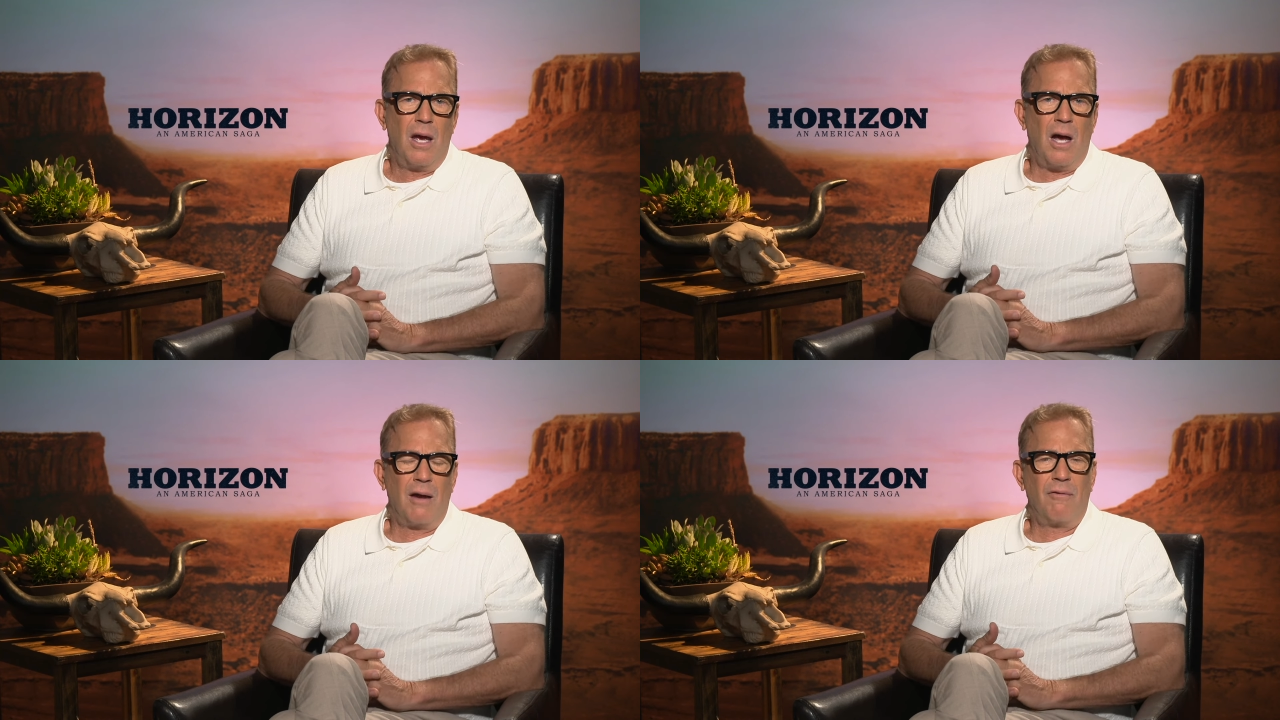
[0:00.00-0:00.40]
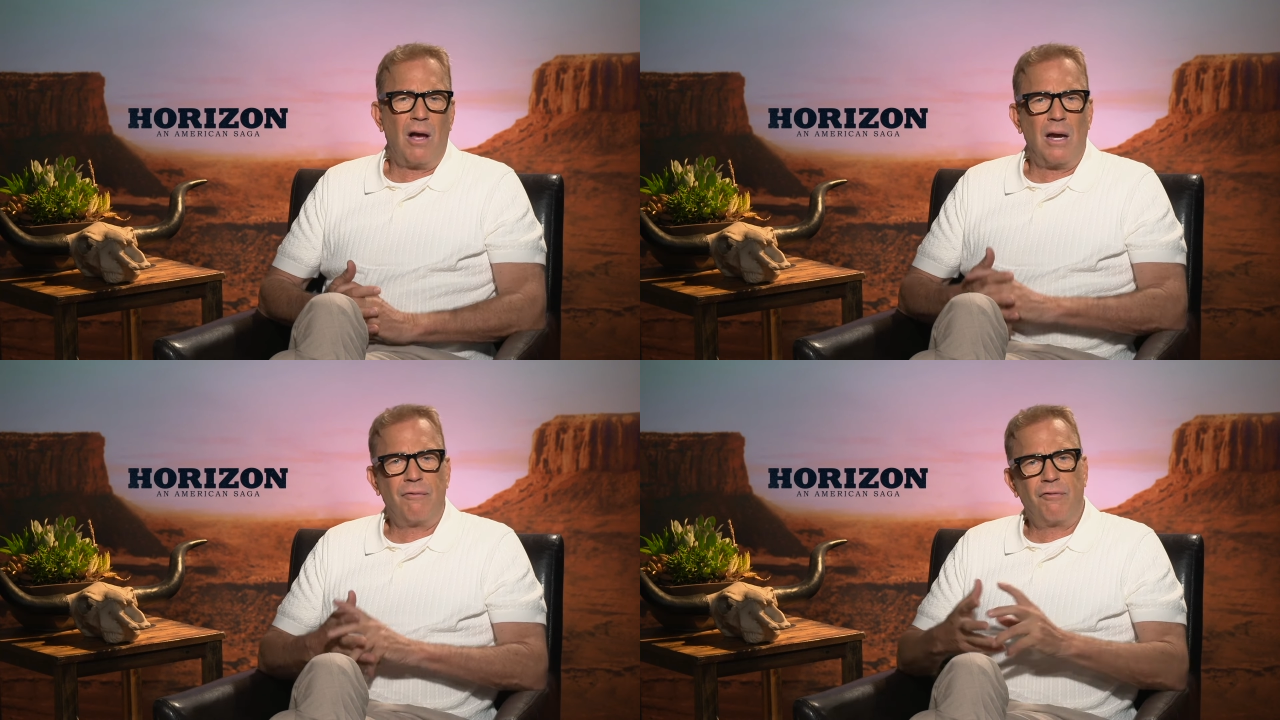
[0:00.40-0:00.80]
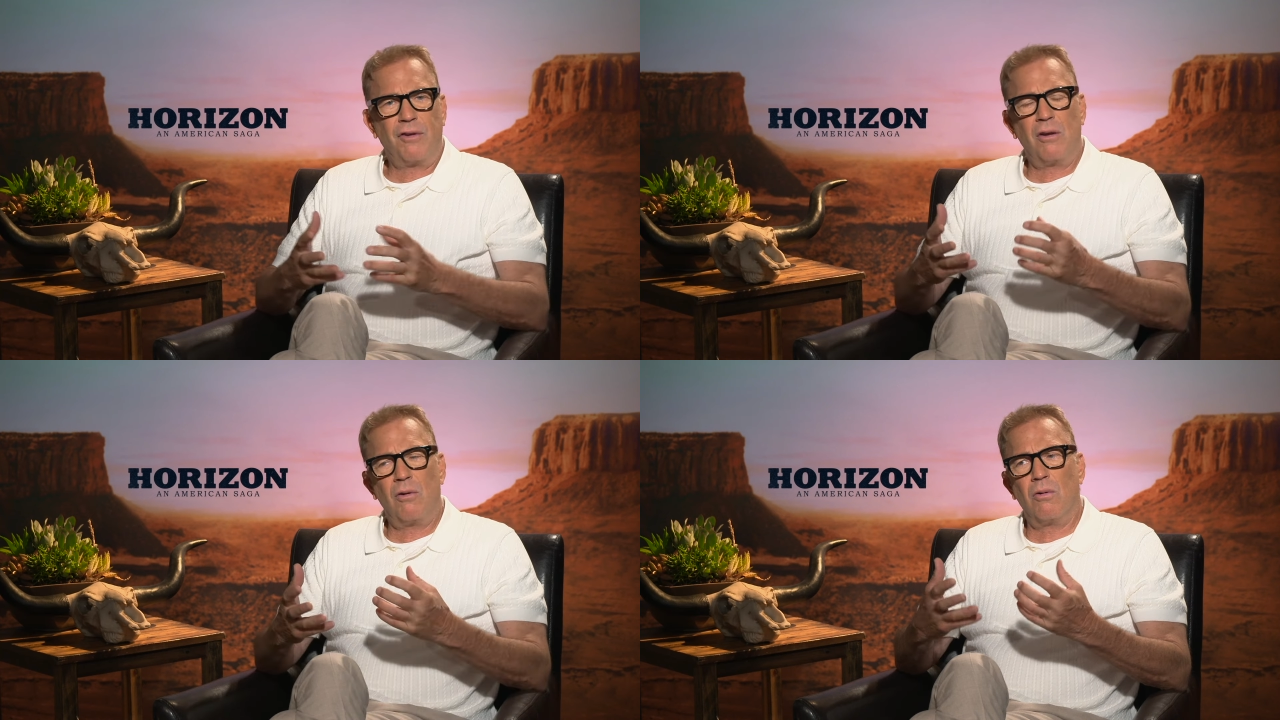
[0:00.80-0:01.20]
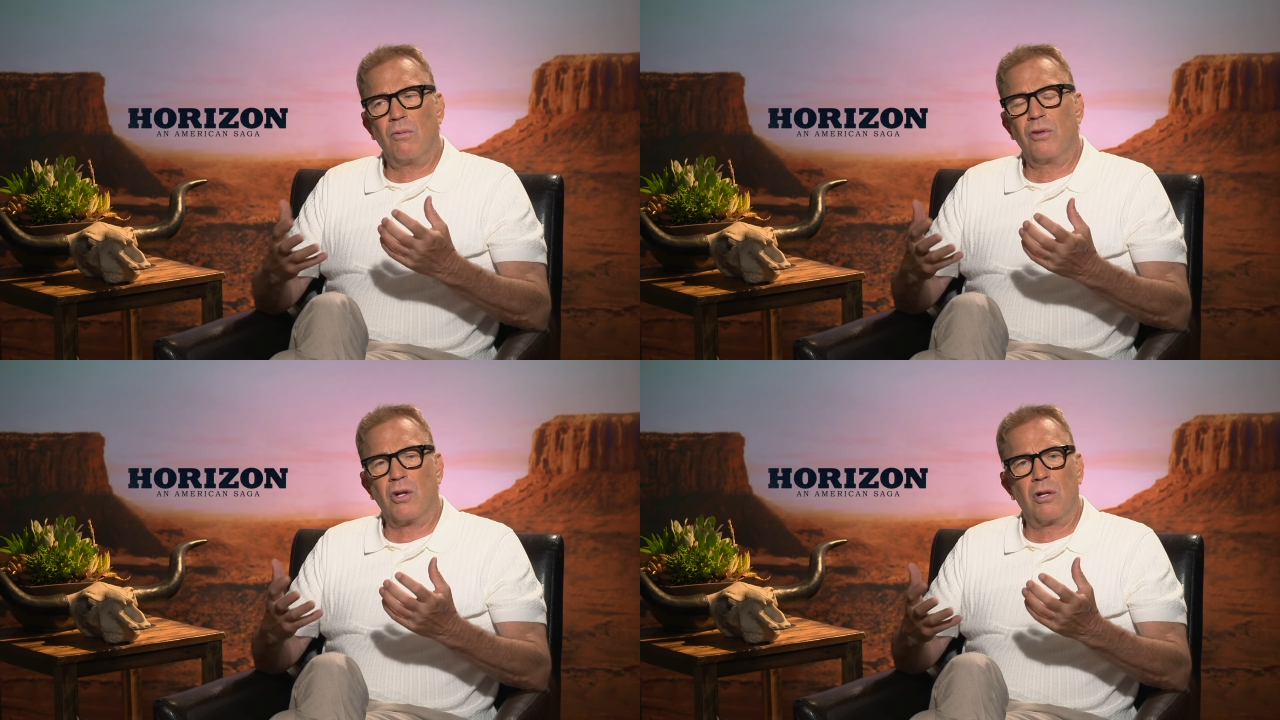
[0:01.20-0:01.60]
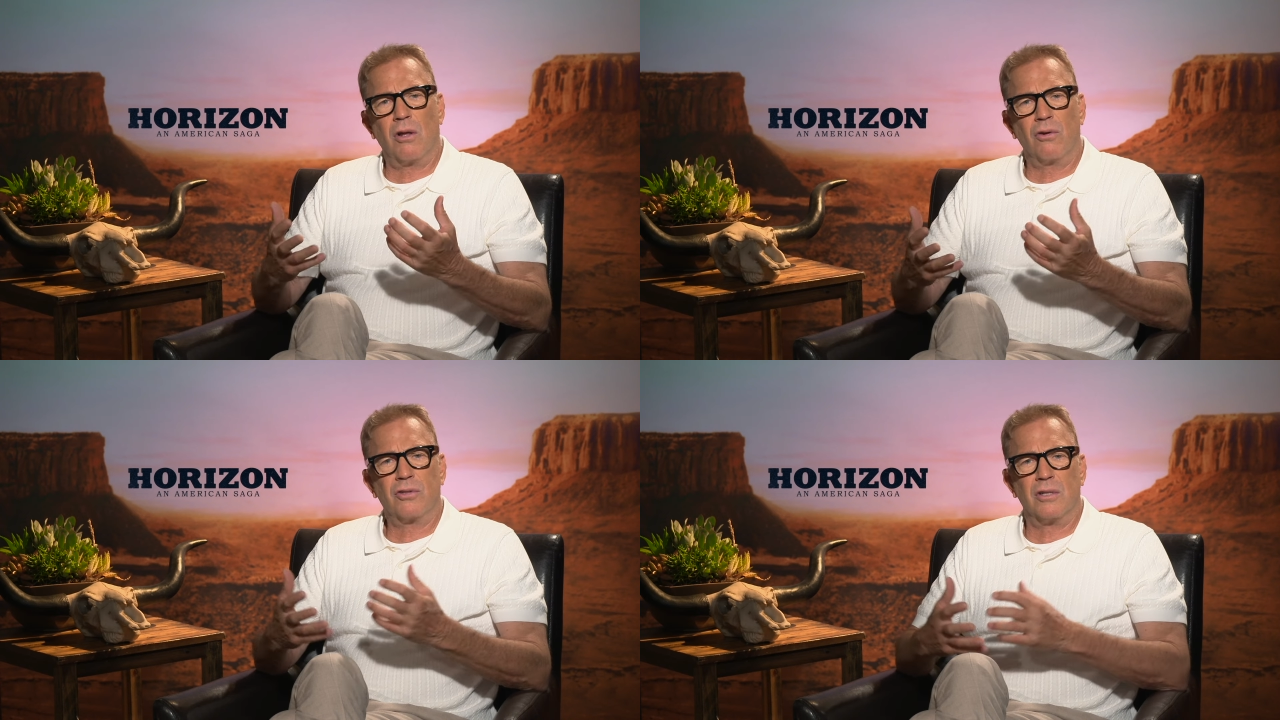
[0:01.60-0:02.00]
I feel the
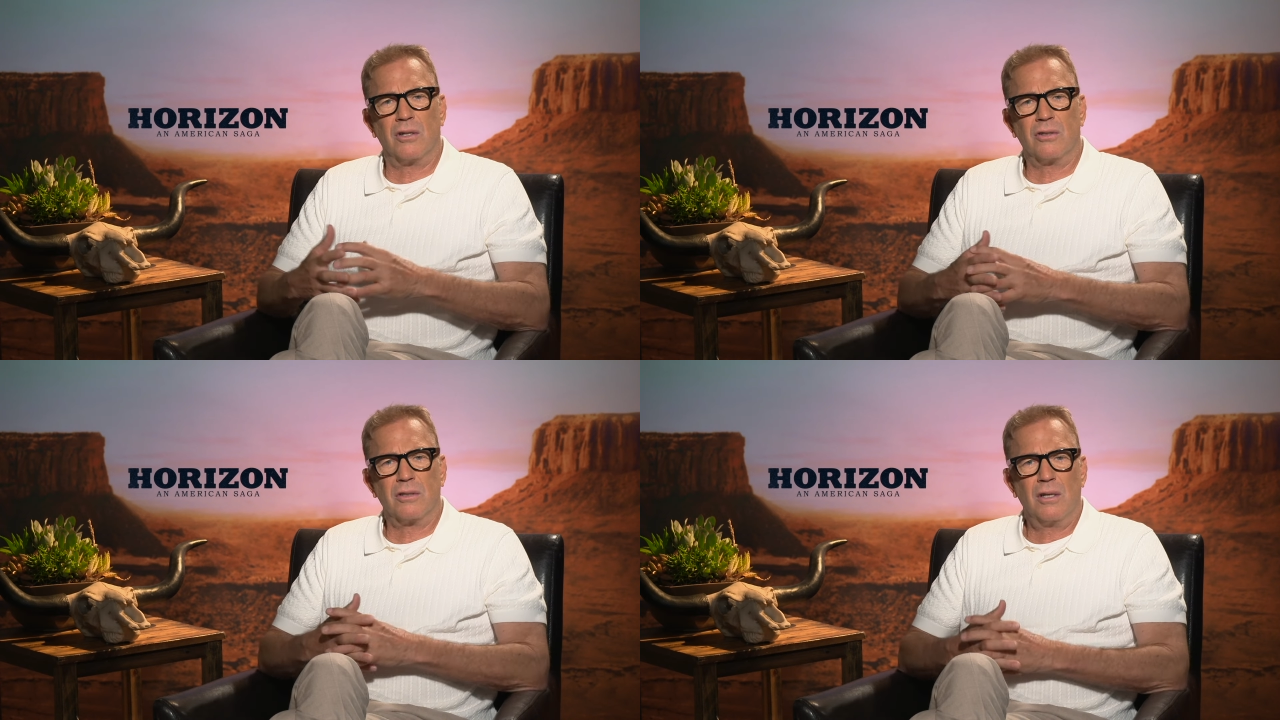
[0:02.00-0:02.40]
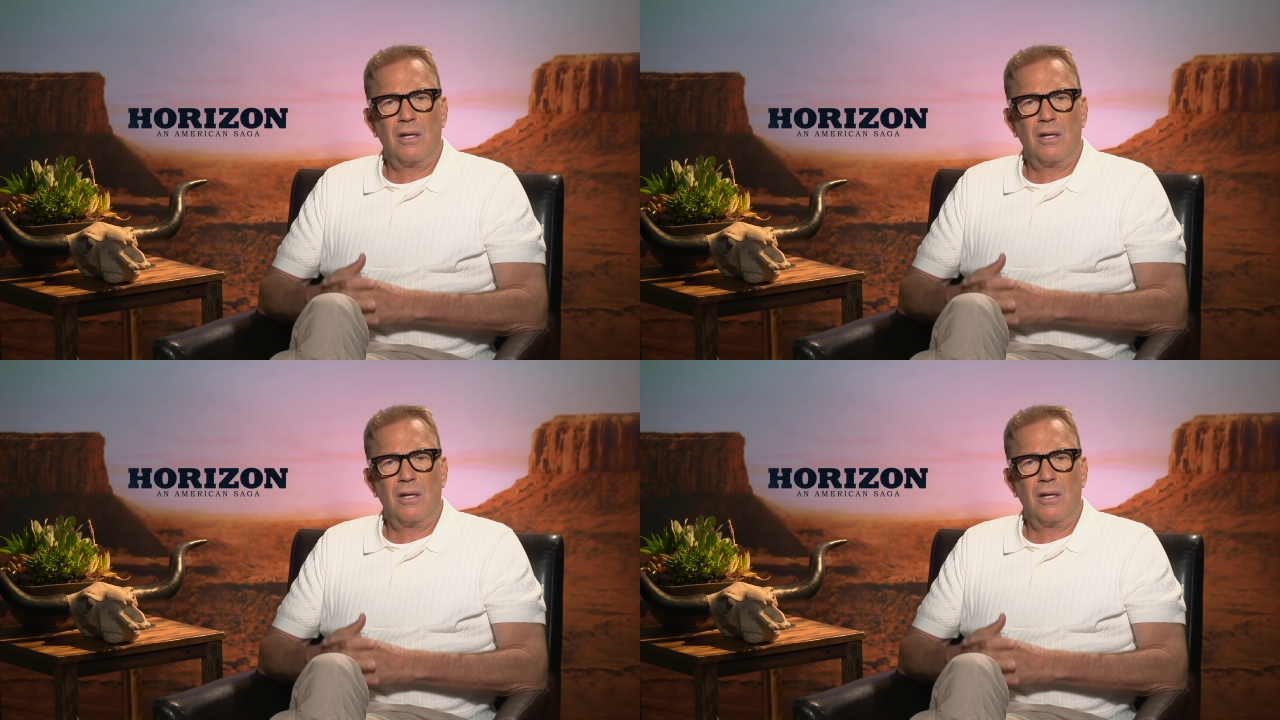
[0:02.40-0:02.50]
closeness.